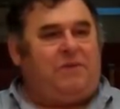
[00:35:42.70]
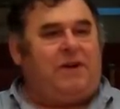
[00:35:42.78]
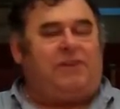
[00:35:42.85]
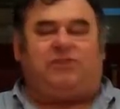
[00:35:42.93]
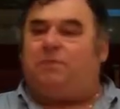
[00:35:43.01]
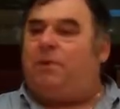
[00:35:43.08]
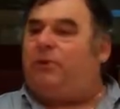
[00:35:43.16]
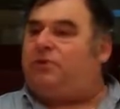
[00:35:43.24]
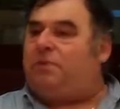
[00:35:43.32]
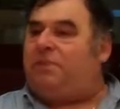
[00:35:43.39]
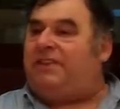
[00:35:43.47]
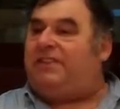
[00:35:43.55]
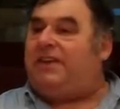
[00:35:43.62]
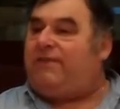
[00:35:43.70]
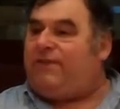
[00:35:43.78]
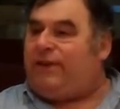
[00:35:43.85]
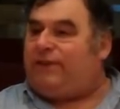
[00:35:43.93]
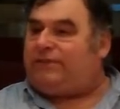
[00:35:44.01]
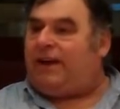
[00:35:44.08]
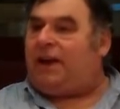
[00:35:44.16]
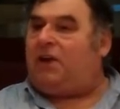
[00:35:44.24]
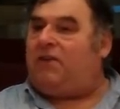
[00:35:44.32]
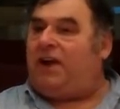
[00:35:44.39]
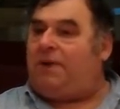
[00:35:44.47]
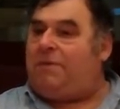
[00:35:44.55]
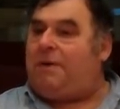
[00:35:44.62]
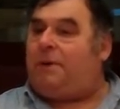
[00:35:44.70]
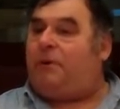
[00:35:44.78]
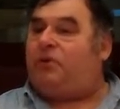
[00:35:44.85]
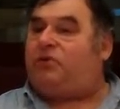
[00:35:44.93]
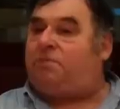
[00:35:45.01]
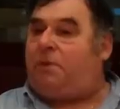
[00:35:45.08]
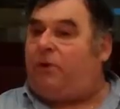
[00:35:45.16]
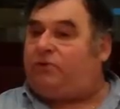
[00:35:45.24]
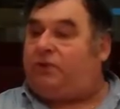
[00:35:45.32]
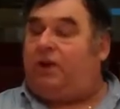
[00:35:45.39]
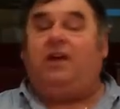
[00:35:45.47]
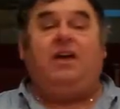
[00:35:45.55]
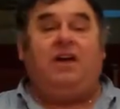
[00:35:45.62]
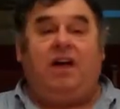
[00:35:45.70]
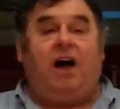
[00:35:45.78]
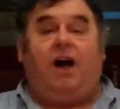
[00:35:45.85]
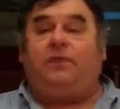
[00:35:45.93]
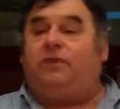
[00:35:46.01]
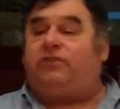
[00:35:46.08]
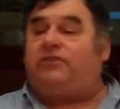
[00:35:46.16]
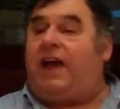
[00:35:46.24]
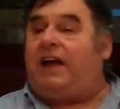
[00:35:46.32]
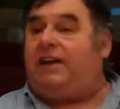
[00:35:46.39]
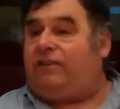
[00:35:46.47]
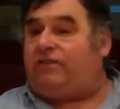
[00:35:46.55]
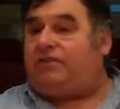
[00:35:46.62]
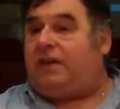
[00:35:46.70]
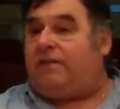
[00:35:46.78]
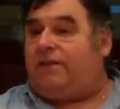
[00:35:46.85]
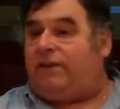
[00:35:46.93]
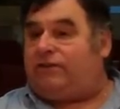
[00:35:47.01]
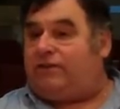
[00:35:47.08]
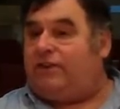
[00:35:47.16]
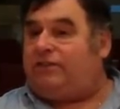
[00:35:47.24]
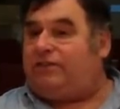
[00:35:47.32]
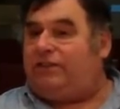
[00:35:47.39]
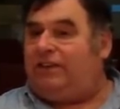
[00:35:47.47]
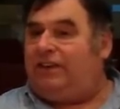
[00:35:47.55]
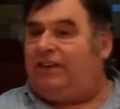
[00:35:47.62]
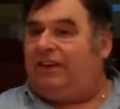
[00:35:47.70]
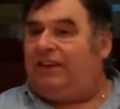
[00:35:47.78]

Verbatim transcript: we're not supposed to be devious like our enemy, but we're supposed to understand his deviousness.